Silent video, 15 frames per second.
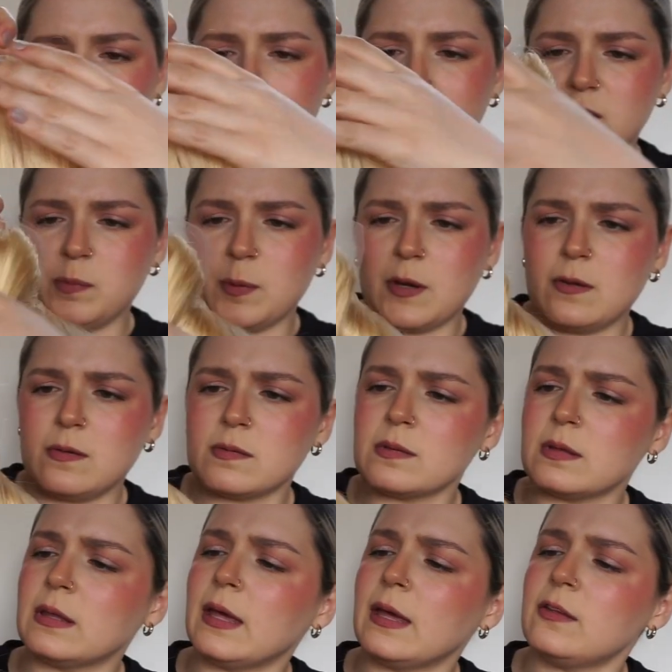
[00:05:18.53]
I suppose,
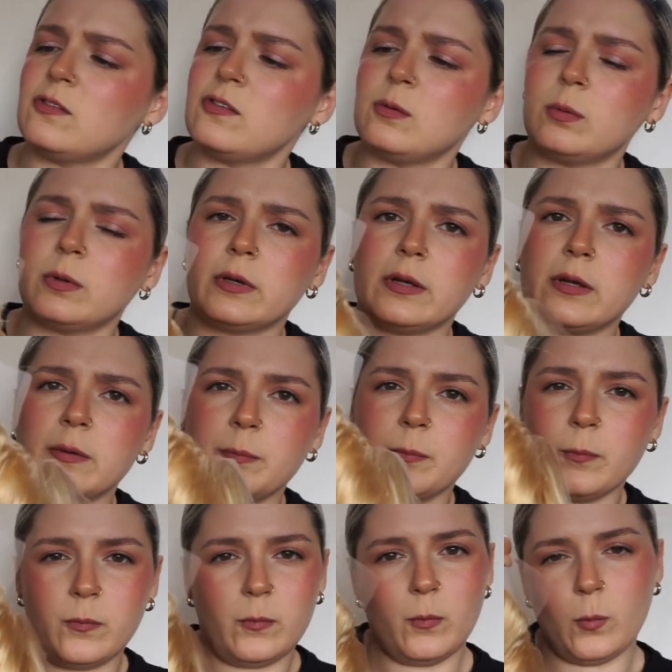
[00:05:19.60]
in case you want to
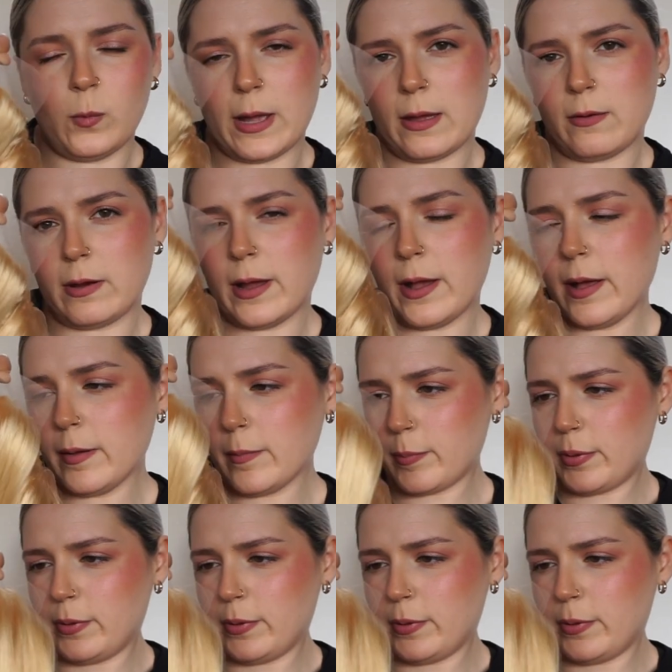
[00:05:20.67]
wear it up.